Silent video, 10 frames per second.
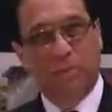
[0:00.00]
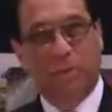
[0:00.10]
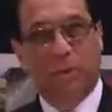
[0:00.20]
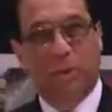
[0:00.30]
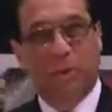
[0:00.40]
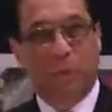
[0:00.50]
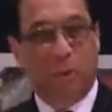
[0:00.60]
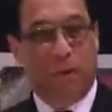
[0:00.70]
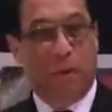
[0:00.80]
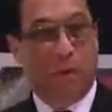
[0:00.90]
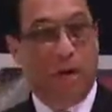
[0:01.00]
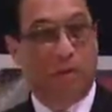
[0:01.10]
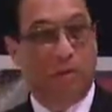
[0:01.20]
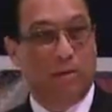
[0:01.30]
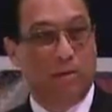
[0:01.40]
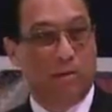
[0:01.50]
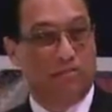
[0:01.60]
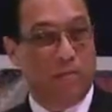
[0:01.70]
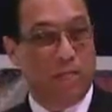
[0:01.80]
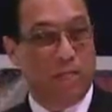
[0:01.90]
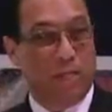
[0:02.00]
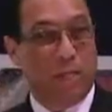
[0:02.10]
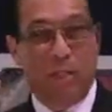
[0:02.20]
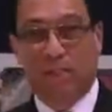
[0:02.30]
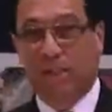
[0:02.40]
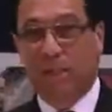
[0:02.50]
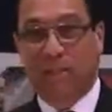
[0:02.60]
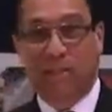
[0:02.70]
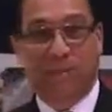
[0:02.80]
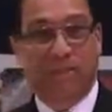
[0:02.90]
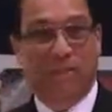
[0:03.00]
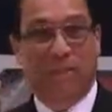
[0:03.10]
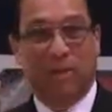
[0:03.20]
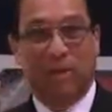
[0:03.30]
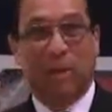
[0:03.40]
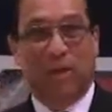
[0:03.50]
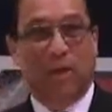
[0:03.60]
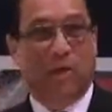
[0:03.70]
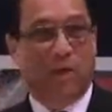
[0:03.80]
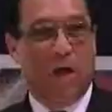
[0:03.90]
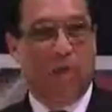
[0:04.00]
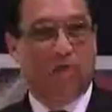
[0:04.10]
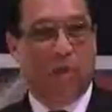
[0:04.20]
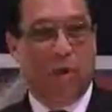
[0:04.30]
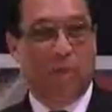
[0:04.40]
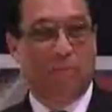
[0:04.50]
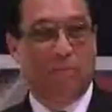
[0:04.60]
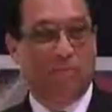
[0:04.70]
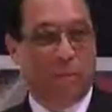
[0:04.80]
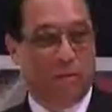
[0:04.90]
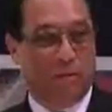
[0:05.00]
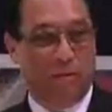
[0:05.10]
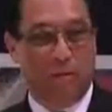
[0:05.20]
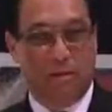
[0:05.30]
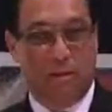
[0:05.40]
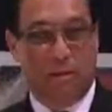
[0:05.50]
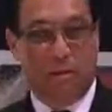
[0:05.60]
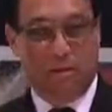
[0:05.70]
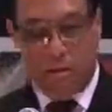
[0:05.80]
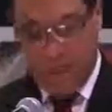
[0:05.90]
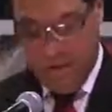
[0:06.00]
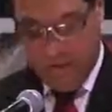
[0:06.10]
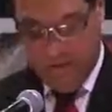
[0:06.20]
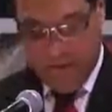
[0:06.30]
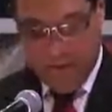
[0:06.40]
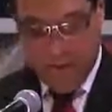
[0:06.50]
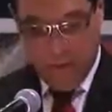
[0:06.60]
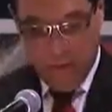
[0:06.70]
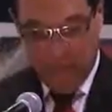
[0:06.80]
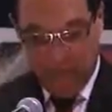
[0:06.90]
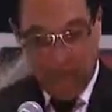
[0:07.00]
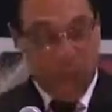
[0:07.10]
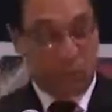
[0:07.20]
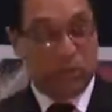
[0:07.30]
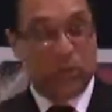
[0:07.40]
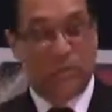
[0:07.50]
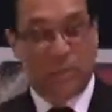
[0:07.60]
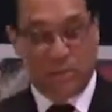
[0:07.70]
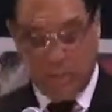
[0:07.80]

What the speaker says: So when I got back on the following Saturday, I expected, to have the royal treatment from my wife and my 2 sons.